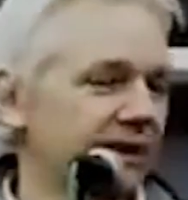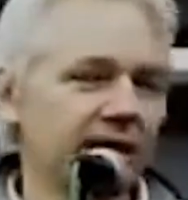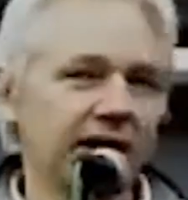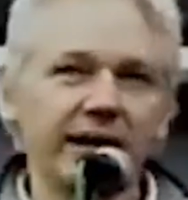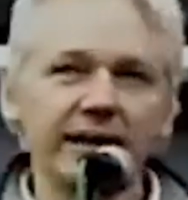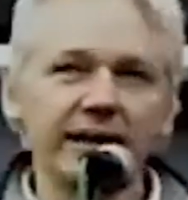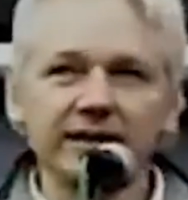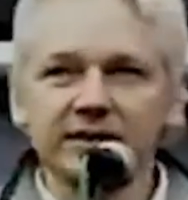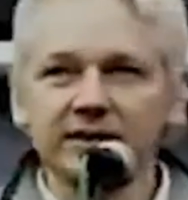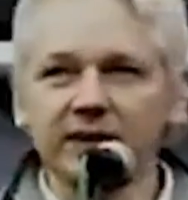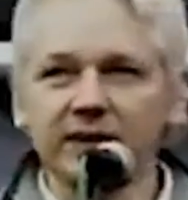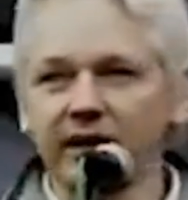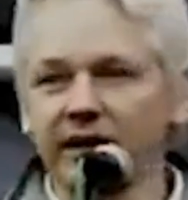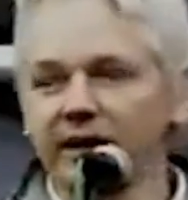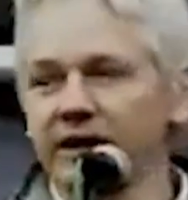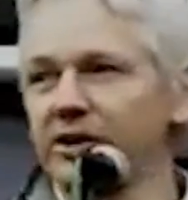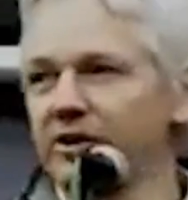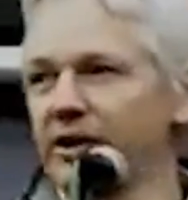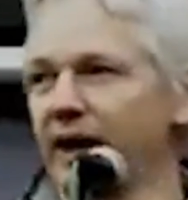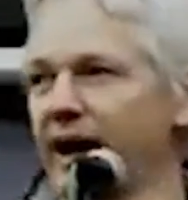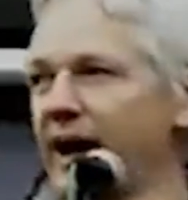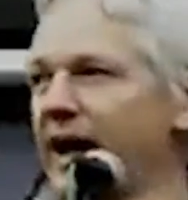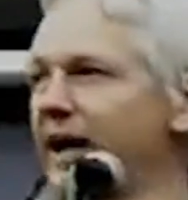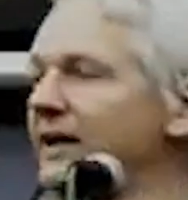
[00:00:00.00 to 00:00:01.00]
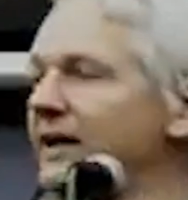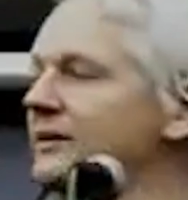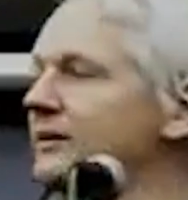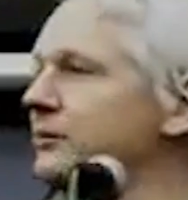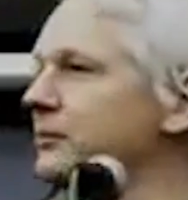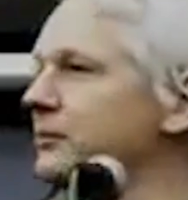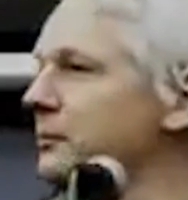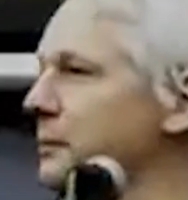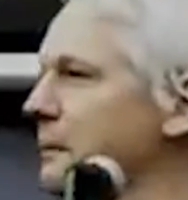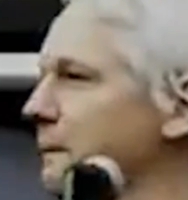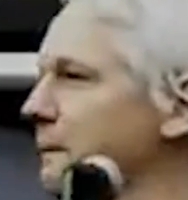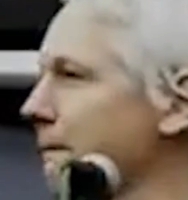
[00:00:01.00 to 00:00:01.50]
It's not a crowd
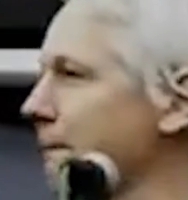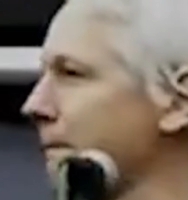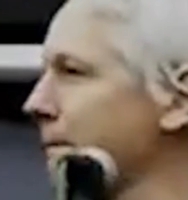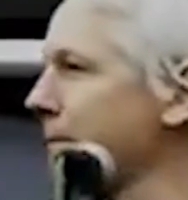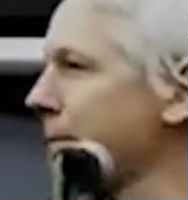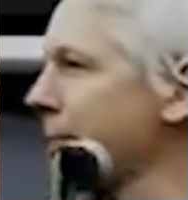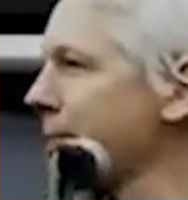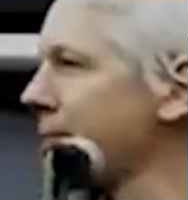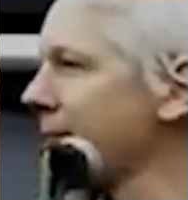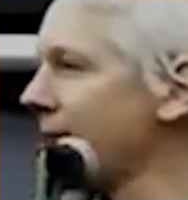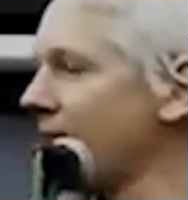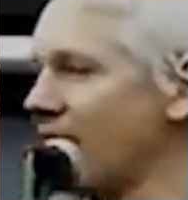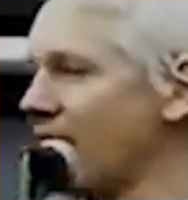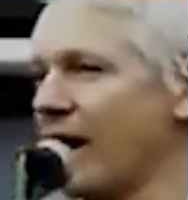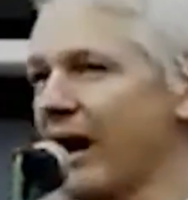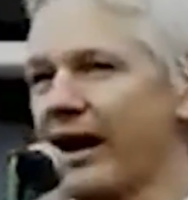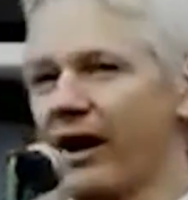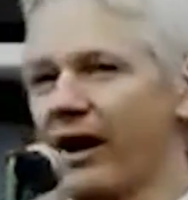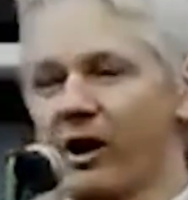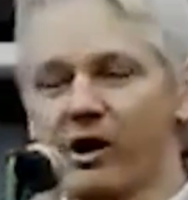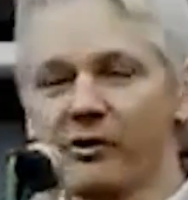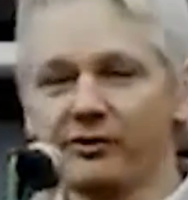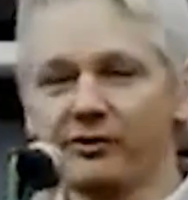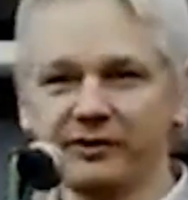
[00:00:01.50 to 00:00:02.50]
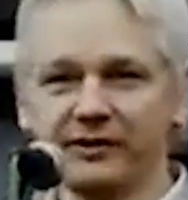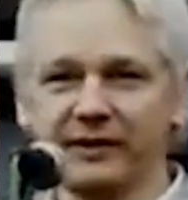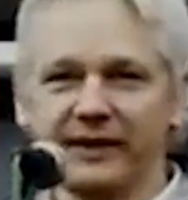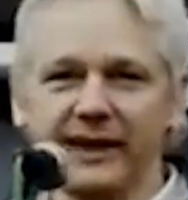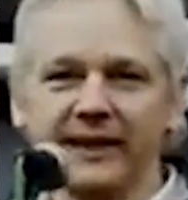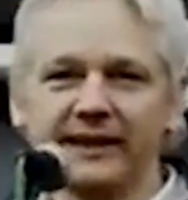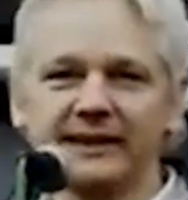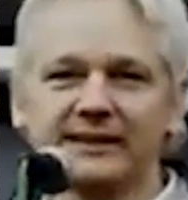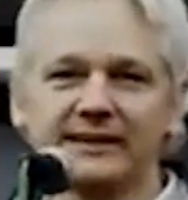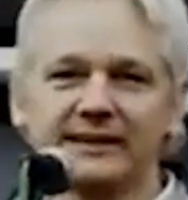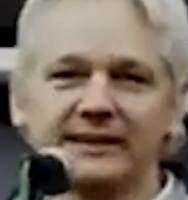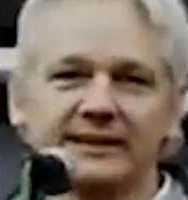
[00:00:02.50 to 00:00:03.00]
that I often
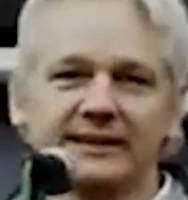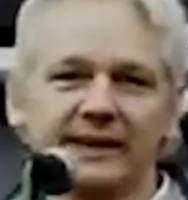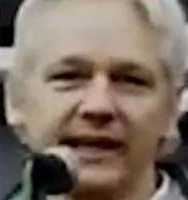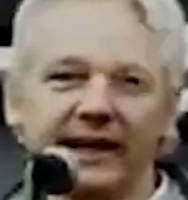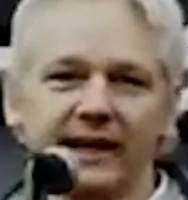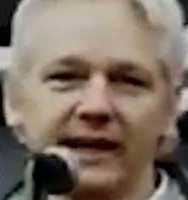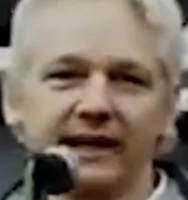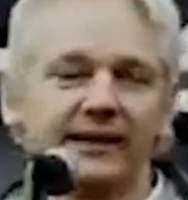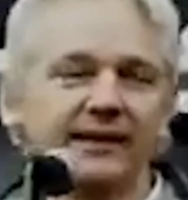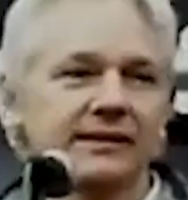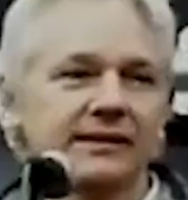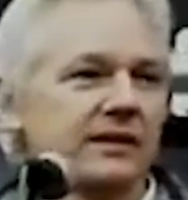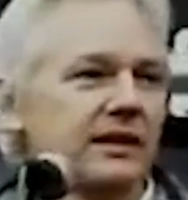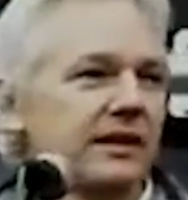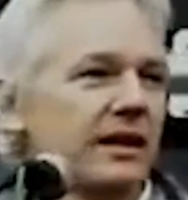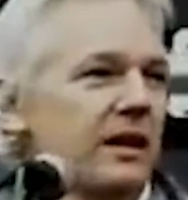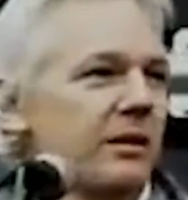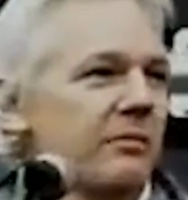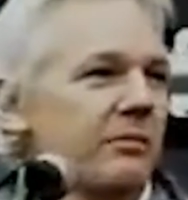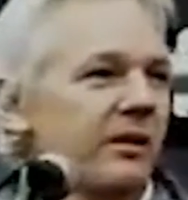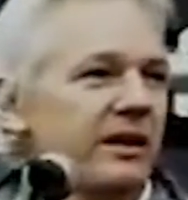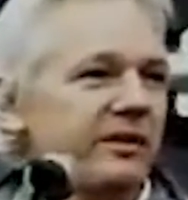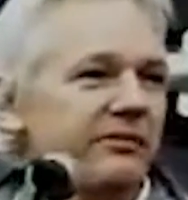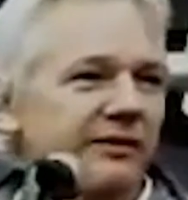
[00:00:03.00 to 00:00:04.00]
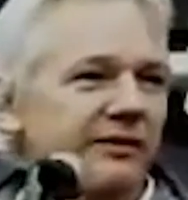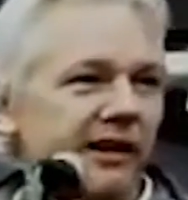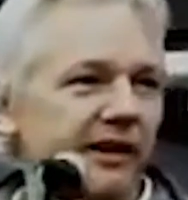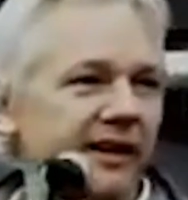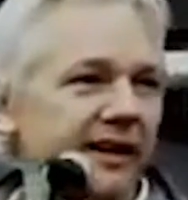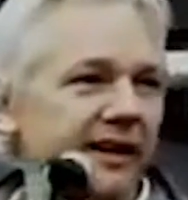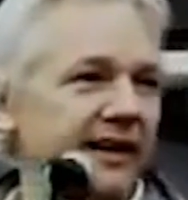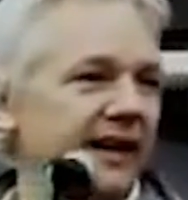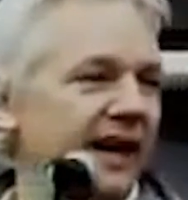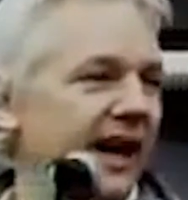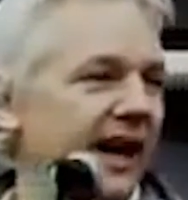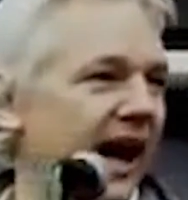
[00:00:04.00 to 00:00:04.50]
get to see, but it's
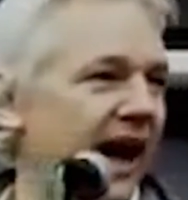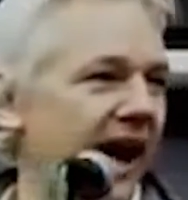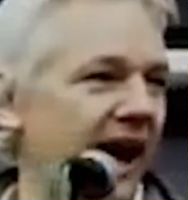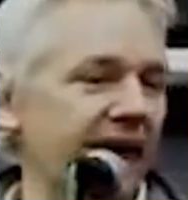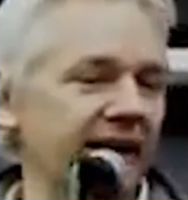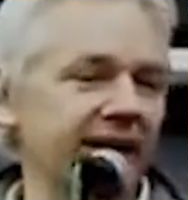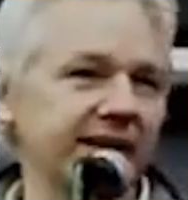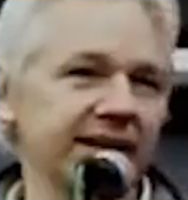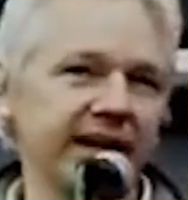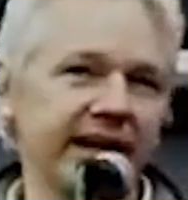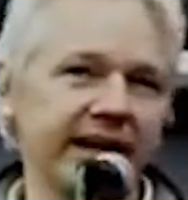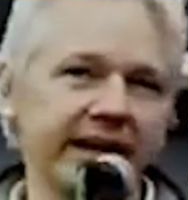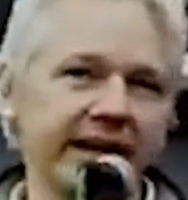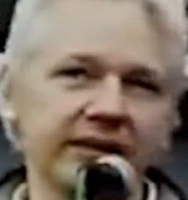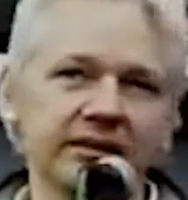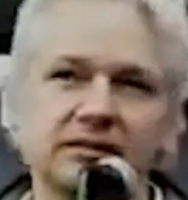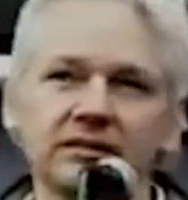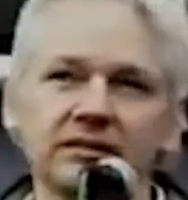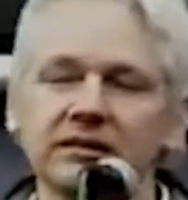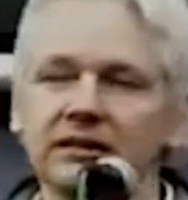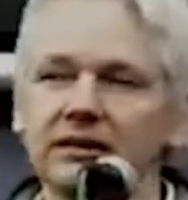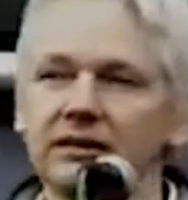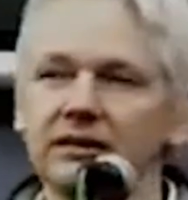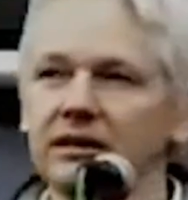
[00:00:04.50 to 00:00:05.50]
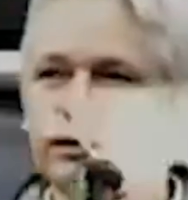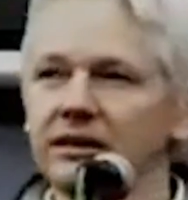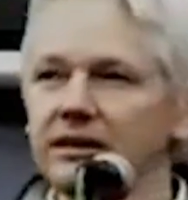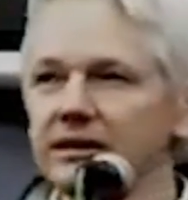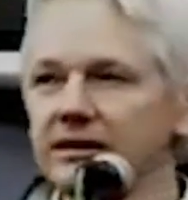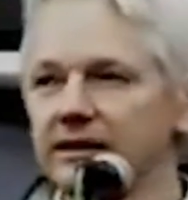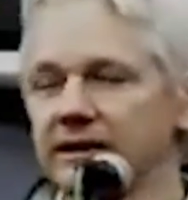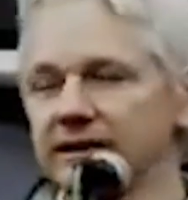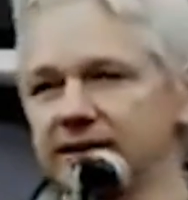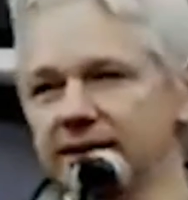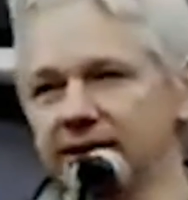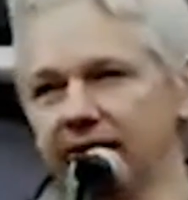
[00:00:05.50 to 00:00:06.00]
very heartening
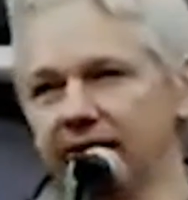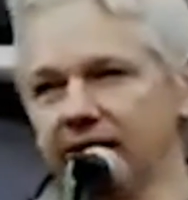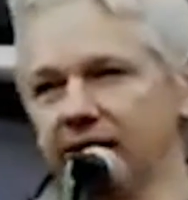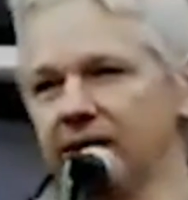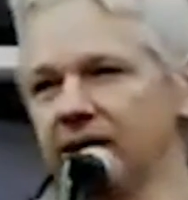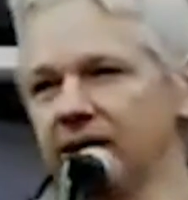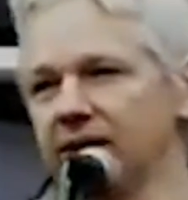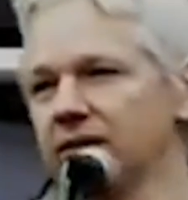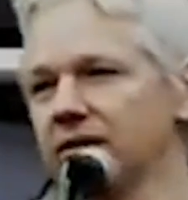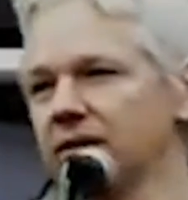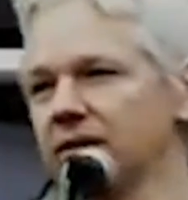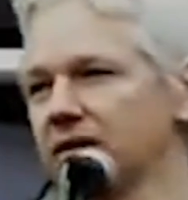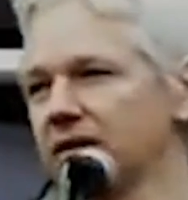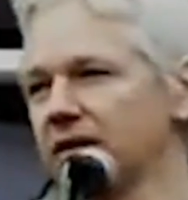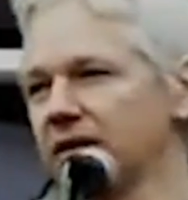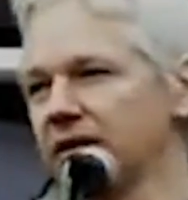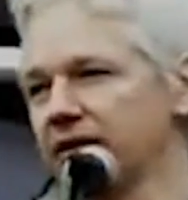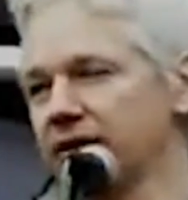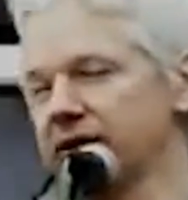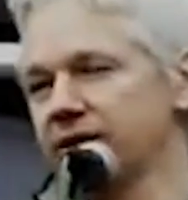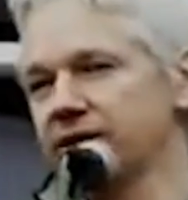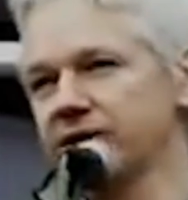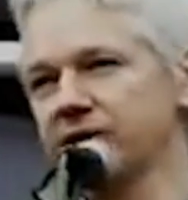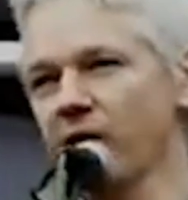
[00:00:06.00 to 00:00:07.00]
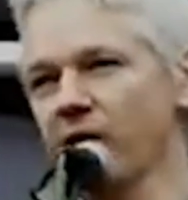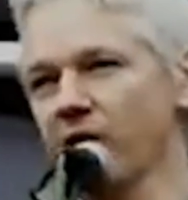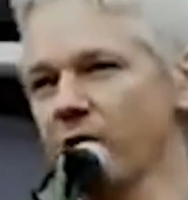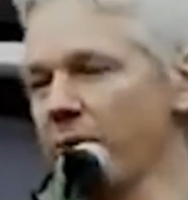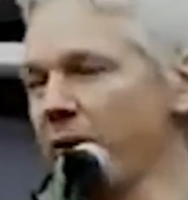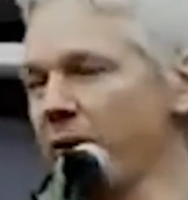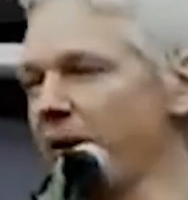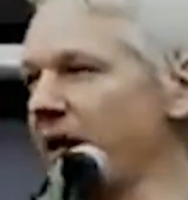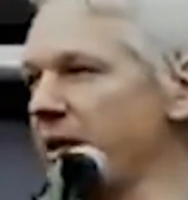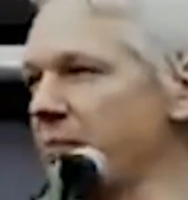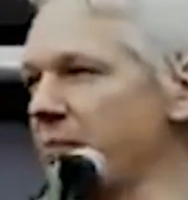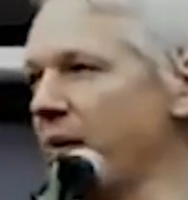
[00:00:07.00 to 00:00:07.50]
to see that so
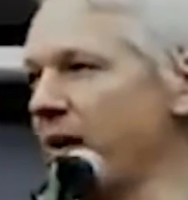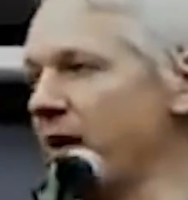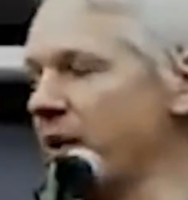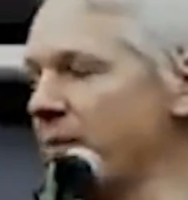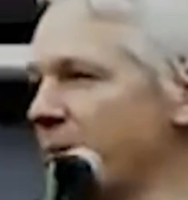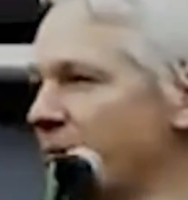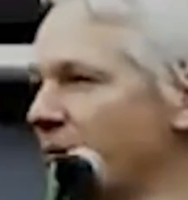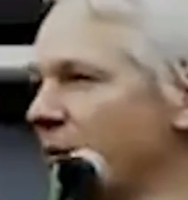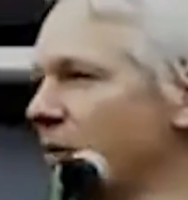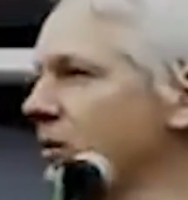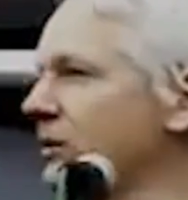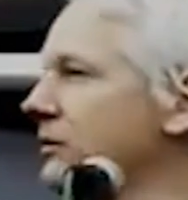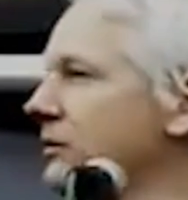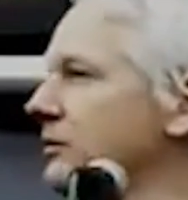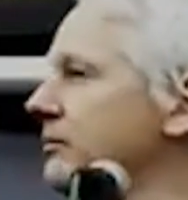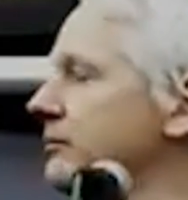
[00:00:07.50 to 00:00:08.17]
many people